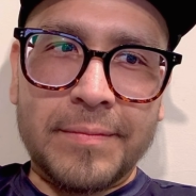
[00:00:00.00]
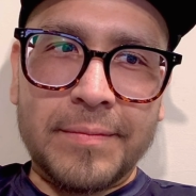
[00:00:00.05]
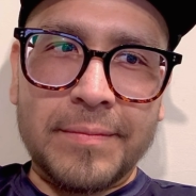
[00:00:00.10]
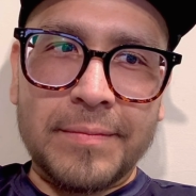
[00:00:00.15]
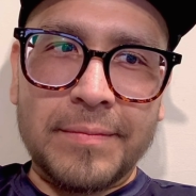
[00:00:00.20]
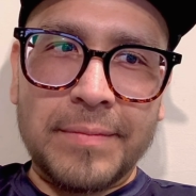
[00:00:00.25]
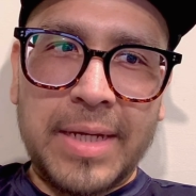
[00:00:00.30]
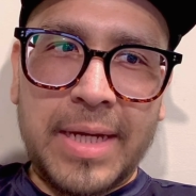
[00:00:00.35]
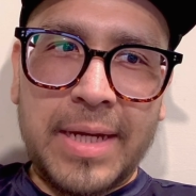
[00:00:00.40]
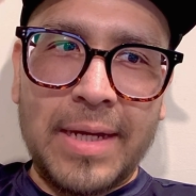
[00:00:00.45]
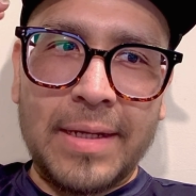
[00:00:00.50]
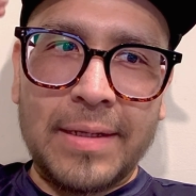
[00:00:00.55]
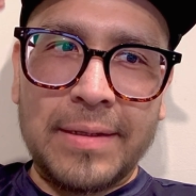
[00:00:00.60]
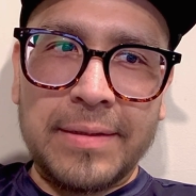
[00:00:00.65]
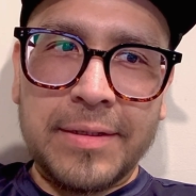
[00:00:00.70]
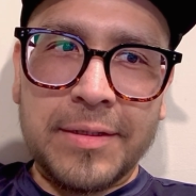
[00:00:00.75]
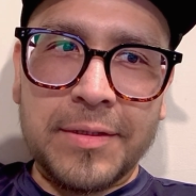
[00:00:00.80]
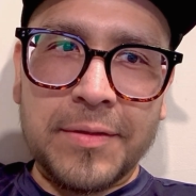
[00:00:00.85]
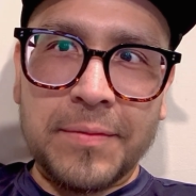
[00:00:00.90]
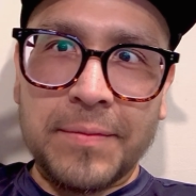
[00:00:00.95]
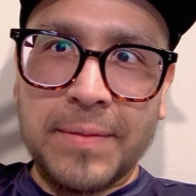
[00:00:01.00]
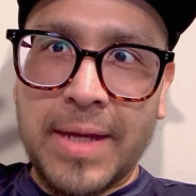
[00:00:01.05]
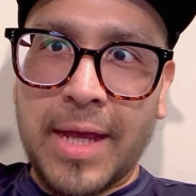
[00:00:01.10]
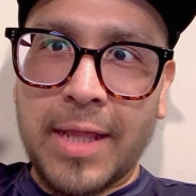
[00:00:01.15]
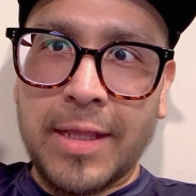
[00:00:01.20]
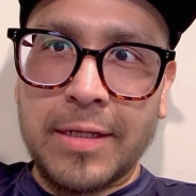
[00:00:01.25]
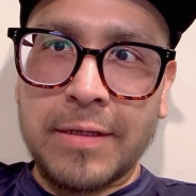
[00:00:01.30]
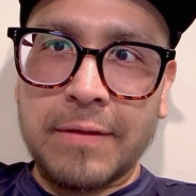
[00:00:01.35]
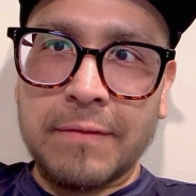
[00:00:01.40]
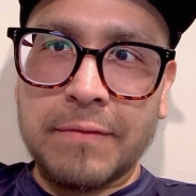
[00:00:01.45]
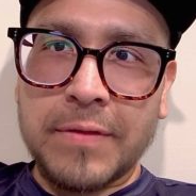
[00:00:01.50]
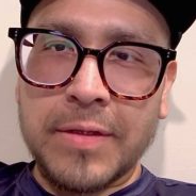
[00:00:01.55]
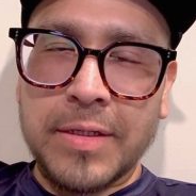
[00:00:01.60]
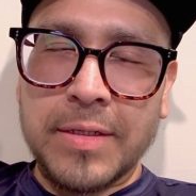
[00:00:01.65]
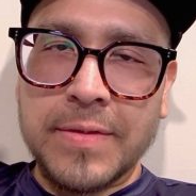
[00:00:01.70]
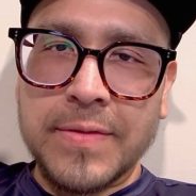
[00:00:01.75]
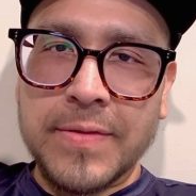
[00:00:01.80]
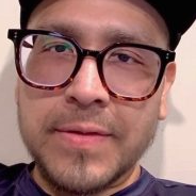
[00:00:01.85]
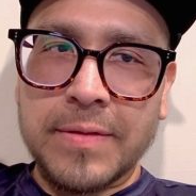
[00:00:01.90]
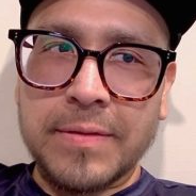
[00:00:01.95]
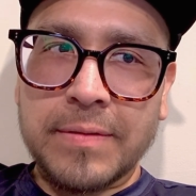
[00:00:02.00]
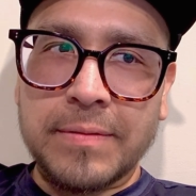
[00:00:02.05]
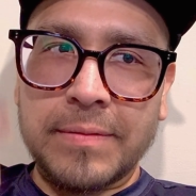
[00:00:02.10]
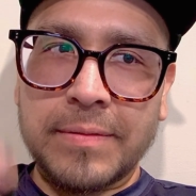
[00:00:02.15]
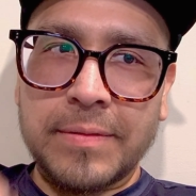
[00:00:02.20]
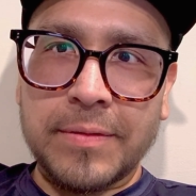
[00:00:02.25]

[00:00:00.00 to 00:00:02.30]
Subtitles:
my head, and, the reality of things and